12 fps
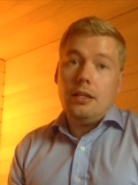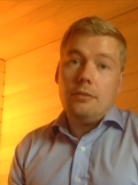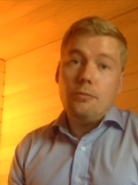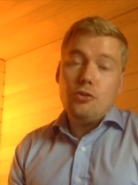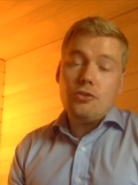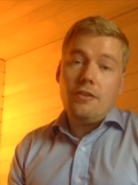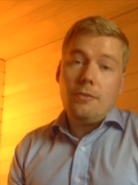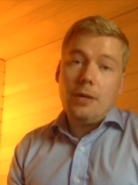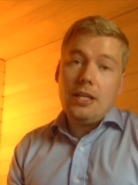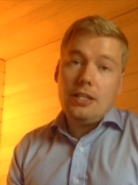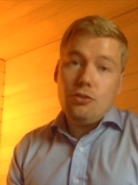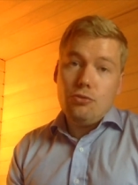And most of the
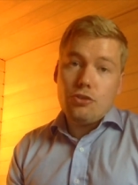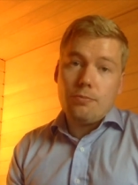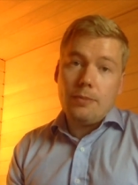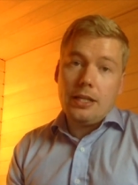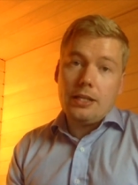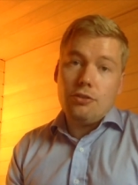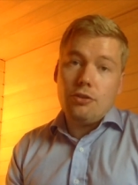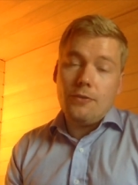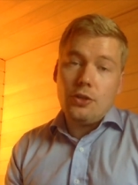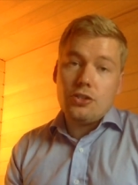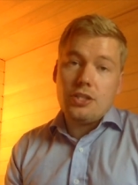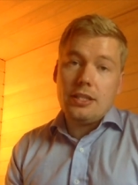money used by
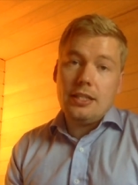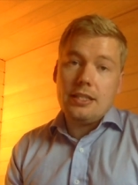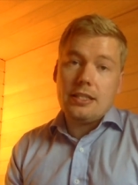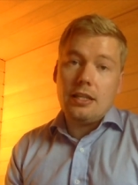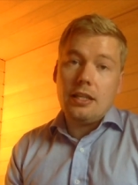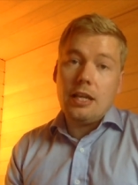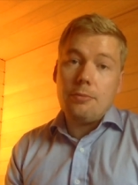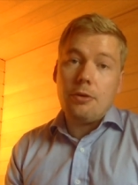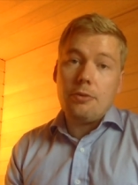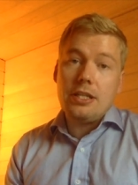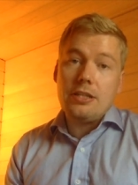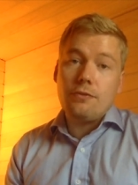universities and
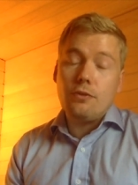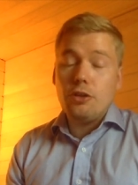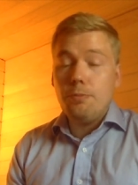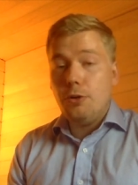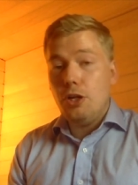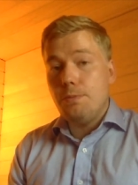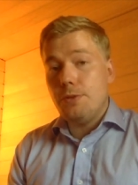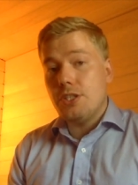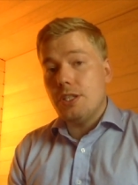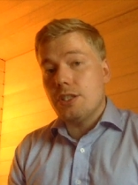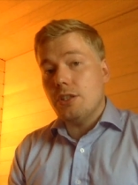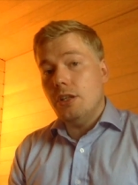libraries for the
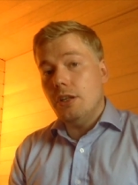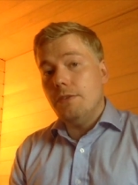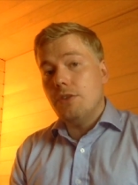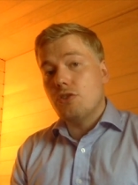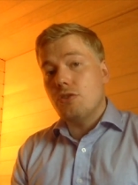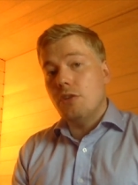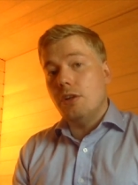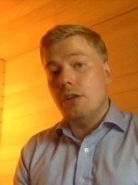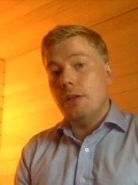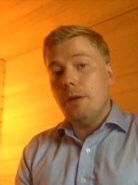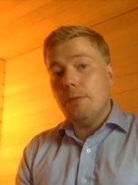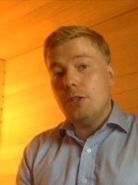purposes of
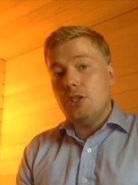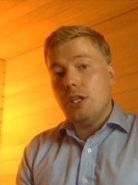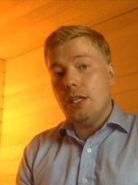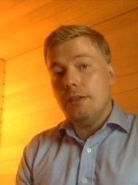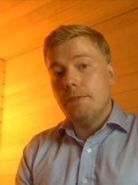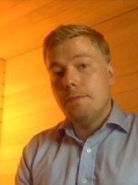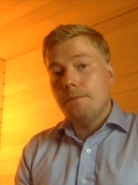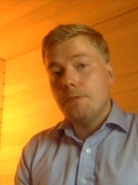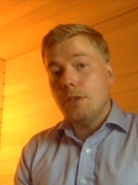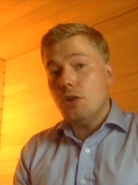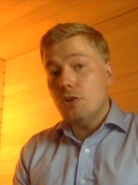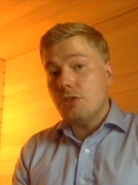scholarly publishing
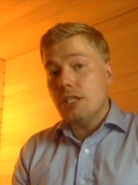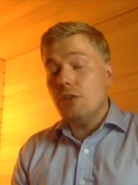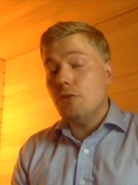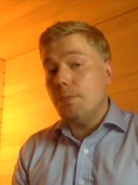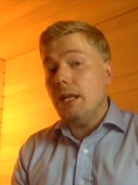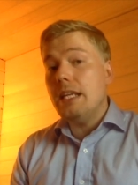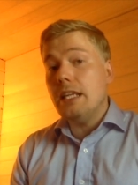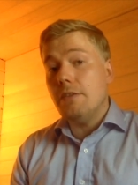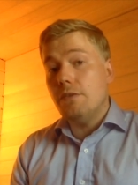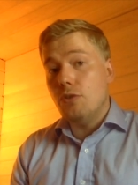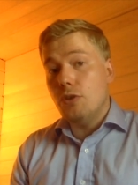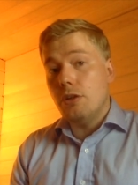goes into
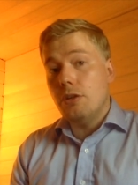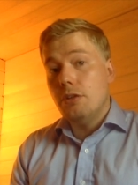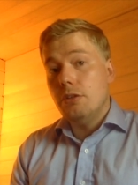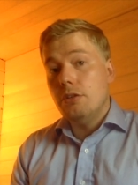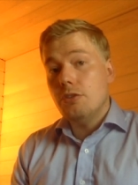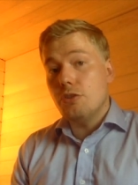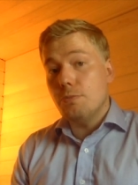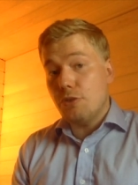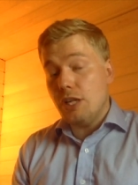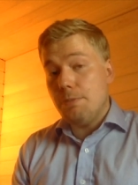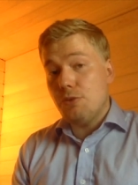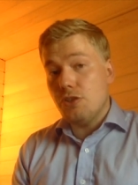paying for
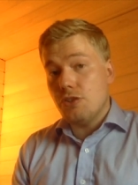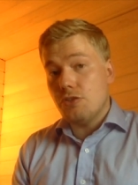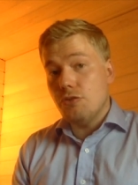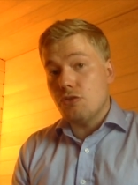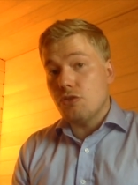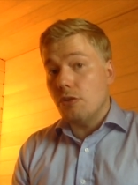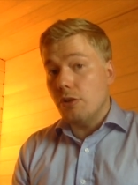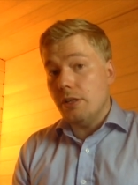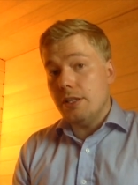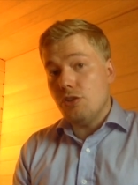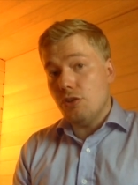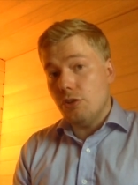subscriptions to
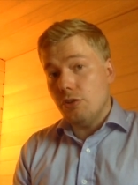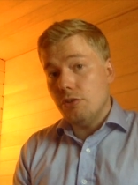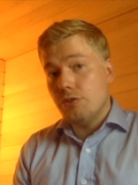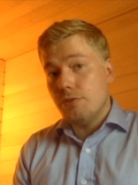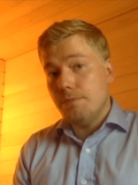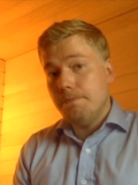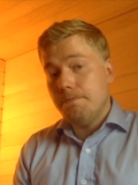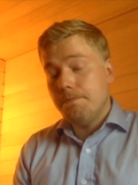scholarly journals.